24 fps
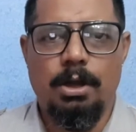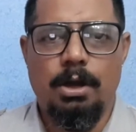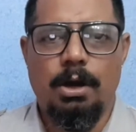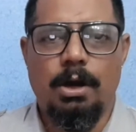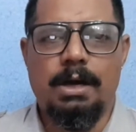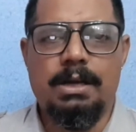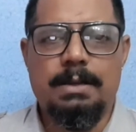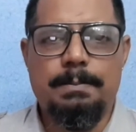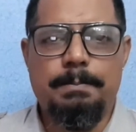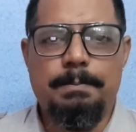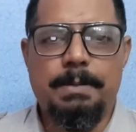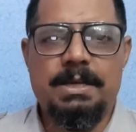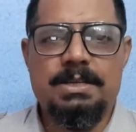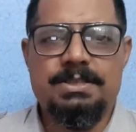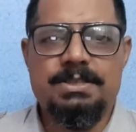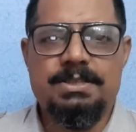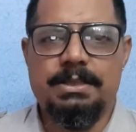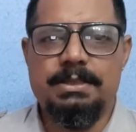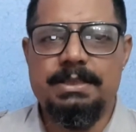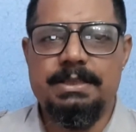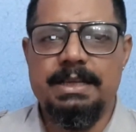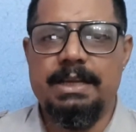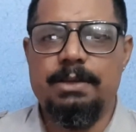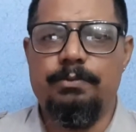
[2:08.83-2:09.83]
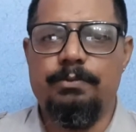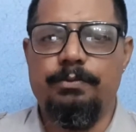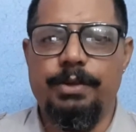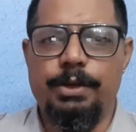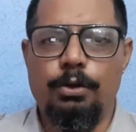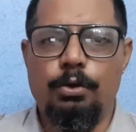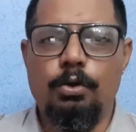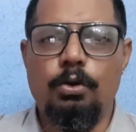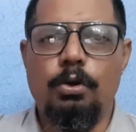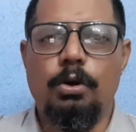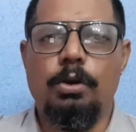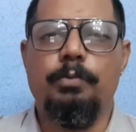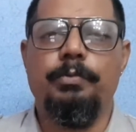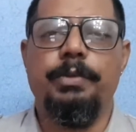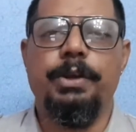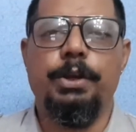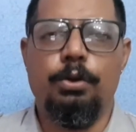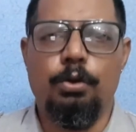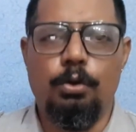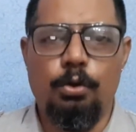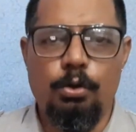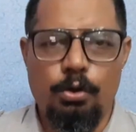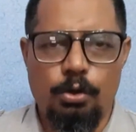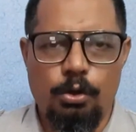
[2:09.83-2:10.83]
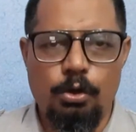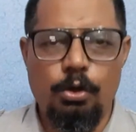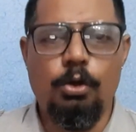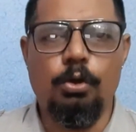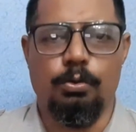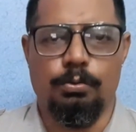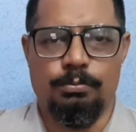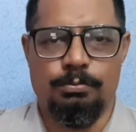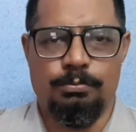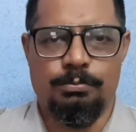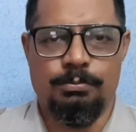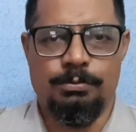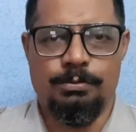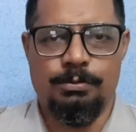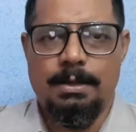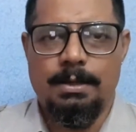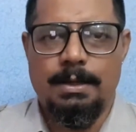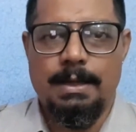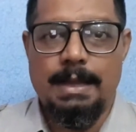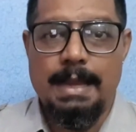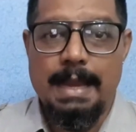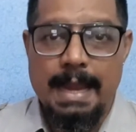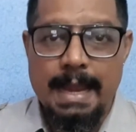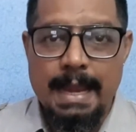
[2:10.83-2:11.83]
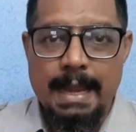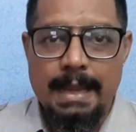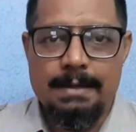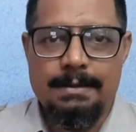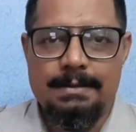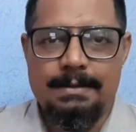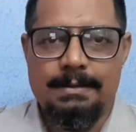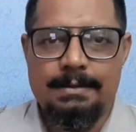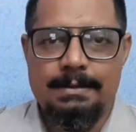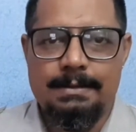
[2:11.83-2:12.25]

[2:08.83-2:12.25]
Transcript: or a person that we know or we don't know. And